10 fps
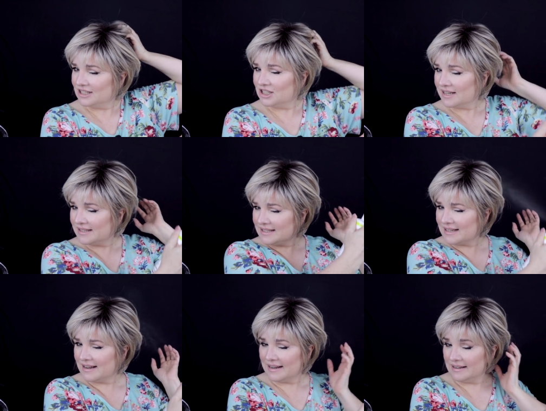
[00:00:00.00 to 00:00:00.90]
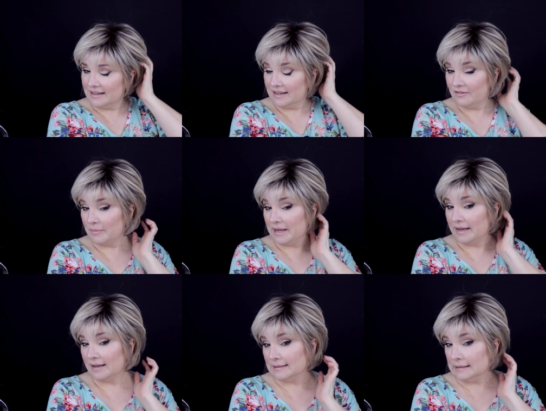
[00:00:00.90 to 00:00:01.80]
just kind of give
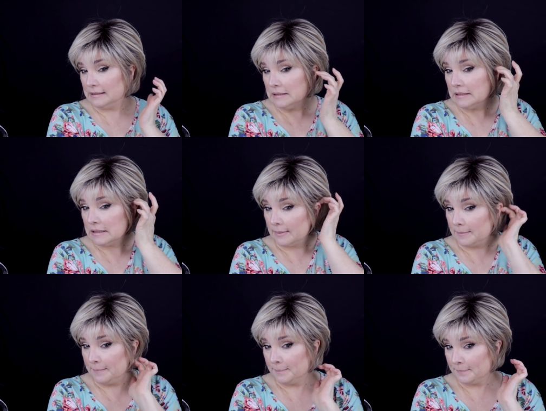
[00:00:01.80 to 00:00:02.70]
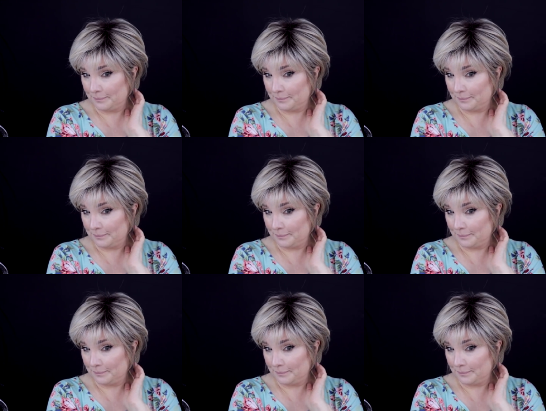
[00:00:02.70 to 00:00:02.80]
me a little something.